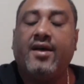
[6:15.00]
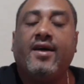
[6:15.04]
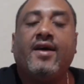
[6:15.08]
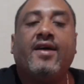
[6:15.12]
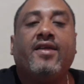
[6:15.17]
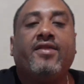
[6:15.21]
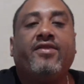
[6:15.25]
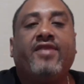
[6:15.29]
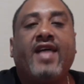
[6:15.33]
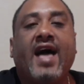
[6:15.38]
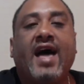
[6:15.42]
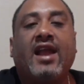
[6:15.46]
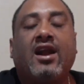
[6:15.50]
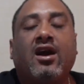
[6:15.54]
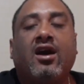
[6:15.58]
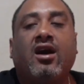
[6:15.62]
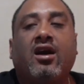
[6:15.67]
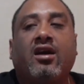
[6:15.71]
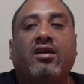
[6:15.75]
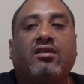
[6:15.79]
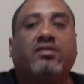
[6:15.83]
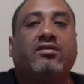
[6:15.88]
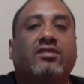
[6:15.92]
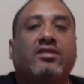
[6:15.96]
that
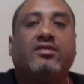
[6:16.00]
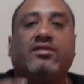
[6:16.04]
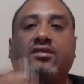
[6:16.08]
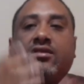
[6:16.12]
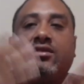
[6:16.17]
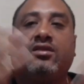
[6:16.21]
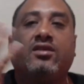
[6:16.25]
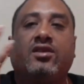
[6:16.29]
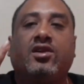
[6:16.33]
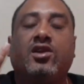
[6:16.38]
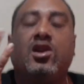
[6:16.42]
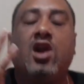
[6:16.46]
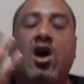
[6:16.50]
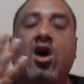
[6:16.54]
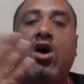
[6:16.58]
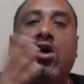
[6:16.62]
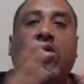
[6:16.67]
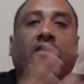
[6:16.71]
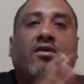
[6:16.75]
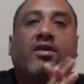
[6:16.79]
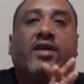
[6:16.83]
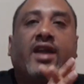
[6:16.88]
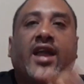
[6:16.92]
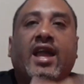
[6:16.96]
are,
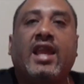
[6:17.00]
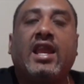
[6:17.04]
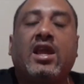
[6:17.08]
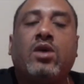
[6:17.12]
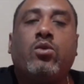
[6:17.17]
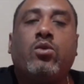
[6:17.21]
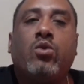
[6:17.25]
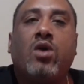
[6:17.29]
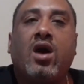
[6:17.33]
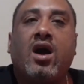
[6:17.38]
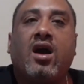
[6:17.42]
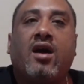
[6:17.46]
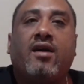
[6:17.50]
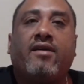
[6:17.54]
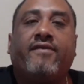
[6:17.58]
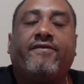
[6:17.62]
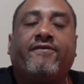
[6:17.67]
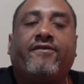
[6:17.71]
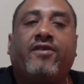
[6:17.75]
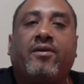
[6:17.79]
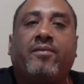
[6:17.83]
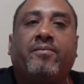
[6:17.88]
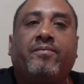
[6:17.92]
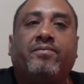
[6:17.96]
anywhere
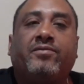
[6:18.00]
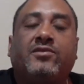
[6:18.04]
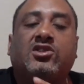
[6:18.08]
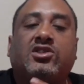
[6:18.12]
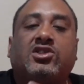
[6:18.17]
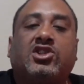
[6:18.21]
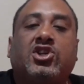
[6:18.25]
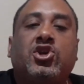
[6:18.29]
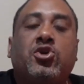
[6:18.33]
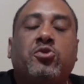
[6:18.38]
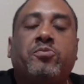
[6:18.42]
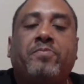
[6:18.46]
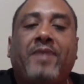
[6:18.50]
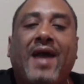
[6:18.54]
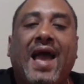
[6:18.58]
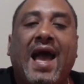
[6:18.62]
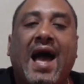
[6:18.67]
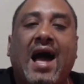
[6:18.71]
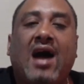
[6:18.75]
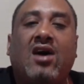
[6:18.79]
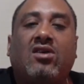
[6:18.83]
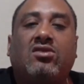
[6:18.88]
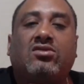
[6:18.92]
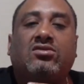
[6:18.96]
from 2
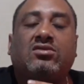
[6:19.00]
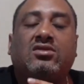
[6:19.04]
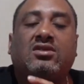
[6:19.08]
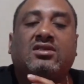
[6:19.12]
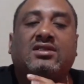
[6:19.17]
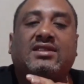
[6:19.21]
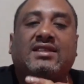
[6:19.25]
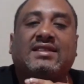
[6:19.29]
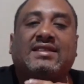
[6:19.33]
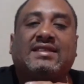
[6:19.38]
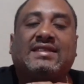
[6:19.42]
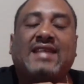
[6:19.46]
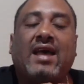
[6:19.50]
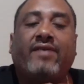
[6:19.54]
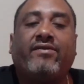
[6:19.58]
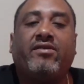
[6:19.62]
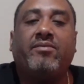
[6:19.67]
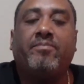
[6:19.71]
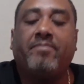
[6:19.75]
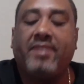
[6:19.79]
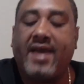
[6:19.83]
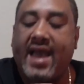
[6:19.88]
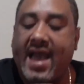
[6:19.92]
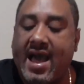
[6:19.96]
pounds to
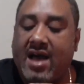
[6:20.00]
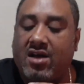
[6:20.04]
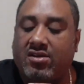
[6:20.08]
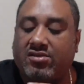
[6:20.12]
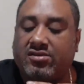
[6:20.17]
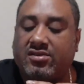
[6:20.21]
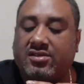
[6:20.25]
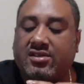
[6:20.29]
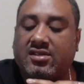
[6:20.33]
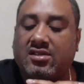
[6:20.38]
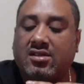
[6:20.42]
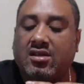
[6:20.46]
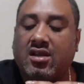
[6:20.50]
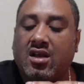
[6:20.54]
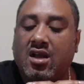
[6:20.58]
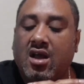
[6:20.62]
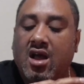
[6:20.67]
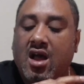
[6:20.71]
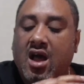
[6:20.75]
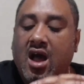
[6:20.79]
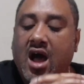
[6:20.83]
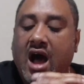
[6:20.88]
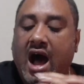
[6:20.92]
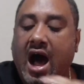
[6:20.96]
7 pounds,
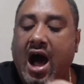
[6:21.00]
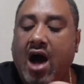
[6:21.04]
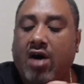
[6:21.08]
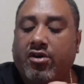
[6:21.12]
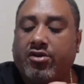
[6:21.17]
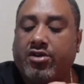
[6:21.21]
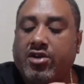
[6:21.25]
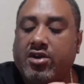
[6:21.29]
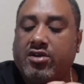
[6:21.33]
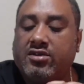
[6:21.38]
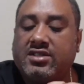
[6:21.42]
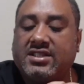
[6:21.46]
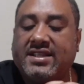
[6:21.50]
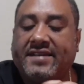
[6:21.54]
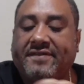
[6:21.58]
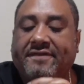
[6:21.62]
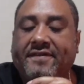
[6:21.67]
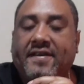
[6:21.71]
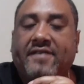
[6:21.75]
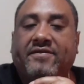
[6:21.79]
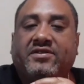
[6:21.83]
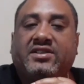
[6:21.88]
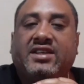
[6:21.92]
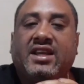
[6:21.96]
I'll use the
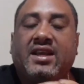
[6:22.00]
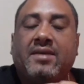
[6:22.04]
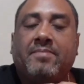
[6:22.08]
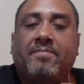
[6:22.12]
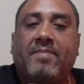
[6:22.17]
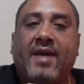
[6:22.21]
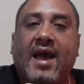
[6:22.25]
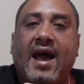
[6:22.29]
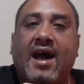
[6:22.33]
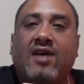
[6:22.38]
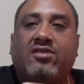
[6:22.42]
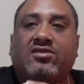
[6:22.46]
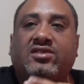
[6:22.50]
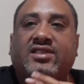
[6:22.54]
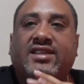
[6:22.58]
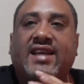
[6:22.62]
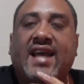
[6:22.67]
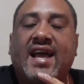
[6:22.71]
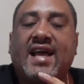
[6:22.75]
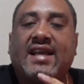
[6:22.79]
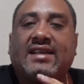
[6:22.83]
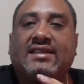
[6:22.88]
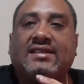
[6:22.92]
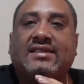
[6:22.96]
15-pound
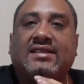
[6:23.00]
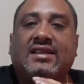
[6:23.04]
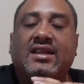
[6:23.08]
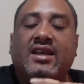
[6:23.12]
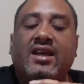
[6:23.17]
test.